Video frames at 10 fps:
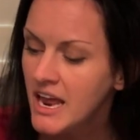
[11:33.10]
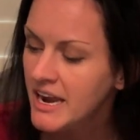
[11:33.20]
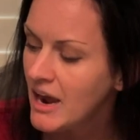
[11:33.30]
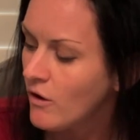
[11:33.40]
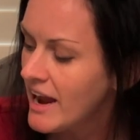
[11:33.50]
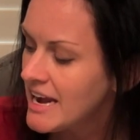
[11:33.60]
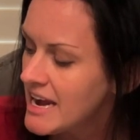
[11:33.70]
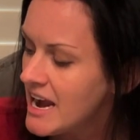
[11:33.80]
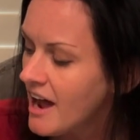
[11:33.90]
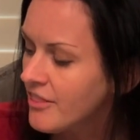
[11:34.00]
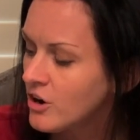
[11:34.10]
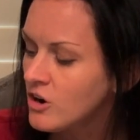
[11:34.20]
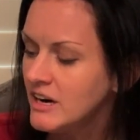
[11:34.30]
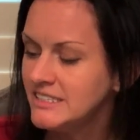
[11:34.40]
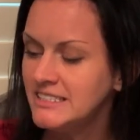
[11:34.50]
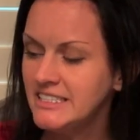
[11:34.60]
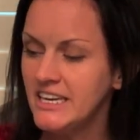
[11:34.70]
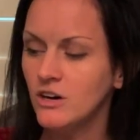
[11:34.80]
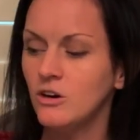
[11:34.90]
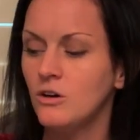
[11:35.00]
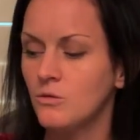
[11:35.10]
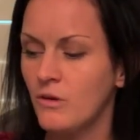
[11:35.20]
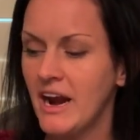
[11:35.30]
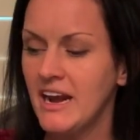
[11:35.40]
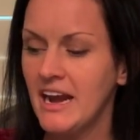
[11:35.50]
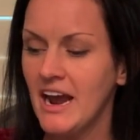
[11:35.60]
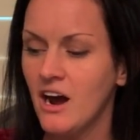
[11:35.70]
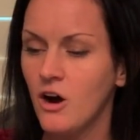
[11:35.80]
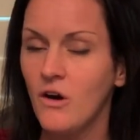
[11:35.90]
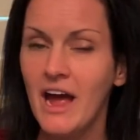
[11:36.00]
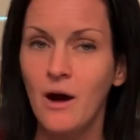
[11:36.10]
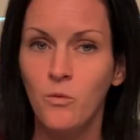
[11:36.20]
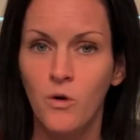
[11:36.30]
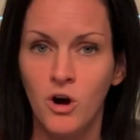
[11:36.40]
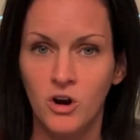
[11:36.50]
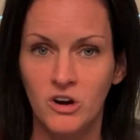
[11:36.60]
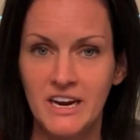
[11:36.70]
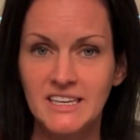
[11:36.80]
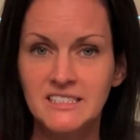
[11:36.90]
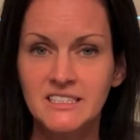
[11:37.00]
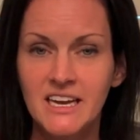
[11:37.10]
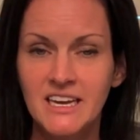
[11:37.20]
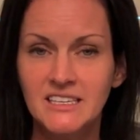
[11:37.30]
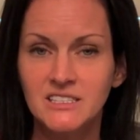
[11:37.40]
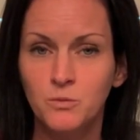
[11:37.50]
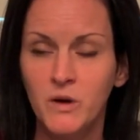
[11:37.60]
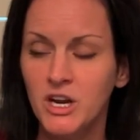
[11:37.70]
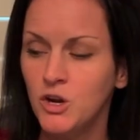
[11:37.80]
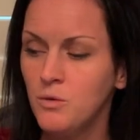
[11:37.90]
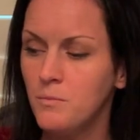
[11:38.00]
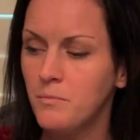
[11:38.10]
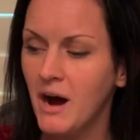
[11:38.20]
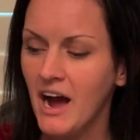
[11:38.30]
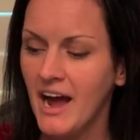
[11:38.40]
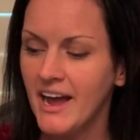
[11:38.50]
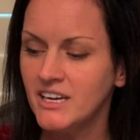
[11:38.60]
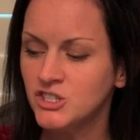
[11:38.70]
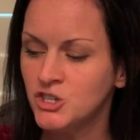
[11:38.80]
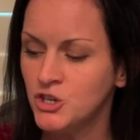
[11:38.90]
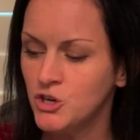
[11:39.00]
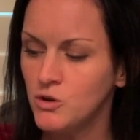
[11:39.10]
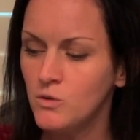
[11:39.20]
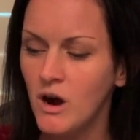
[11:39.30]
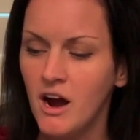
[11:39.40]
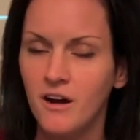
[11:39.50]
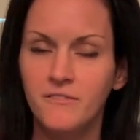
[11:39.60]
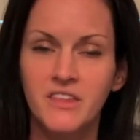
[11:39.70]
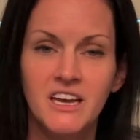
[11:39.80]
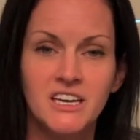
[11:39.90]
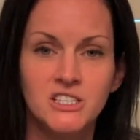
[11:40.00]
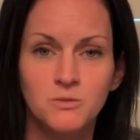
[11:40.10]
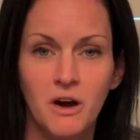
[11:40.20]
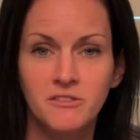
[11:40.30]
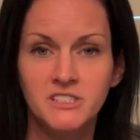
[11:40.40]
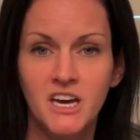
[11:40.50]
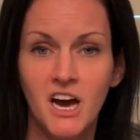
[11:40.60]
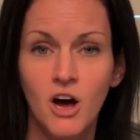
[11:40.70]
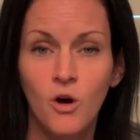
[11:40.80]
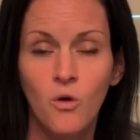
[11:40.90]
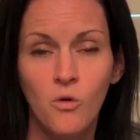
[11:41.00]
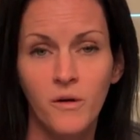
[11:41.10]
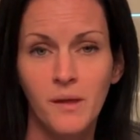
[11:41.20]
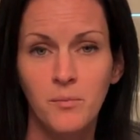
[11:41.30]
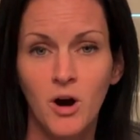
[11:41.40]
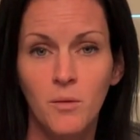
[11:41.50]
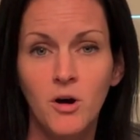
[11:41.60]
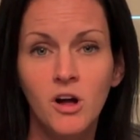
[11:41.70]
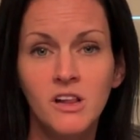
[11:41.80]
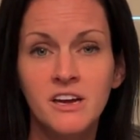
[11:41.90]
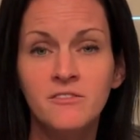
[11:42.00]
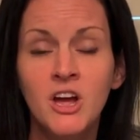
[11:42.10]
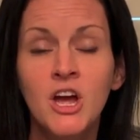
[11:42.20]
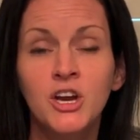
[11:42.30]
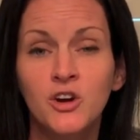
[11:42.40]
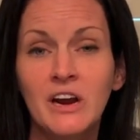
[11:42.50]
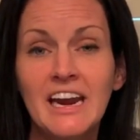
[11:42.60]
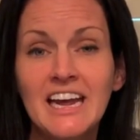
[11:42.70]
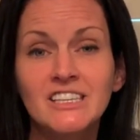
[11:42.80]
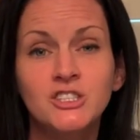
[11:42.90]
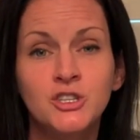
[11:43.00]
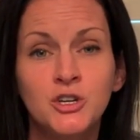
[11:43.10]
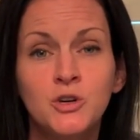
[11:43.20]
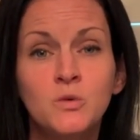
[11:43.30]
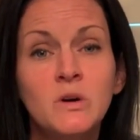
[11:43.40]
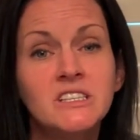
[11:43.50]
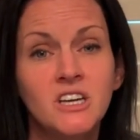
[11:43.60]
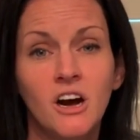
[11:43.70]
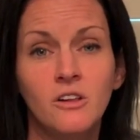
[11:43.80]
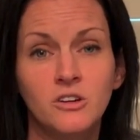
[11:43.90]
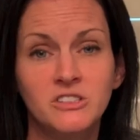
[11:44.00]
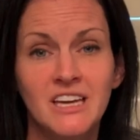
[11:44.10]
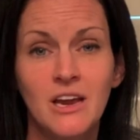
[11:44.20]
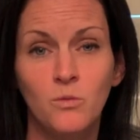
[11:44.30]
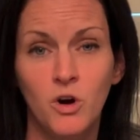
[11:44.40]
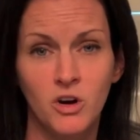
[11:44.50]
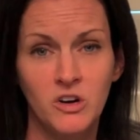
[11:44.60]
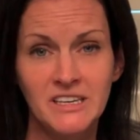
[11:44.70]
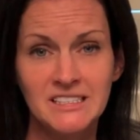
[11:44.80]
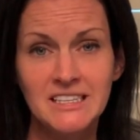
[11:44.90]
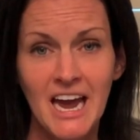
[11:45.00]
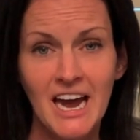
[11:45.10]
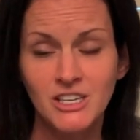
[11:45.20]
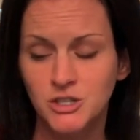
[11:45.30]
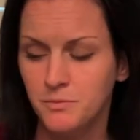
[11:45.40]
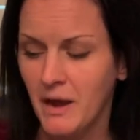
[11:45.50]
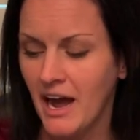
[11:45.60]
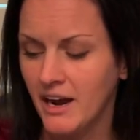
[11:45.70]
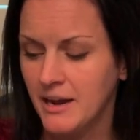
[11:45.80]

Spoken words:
Now, another deal right now at Walgreens is when you buy 2 of the Suavitel or the Palmolive, you're going to get $2 in Walgreens cash back.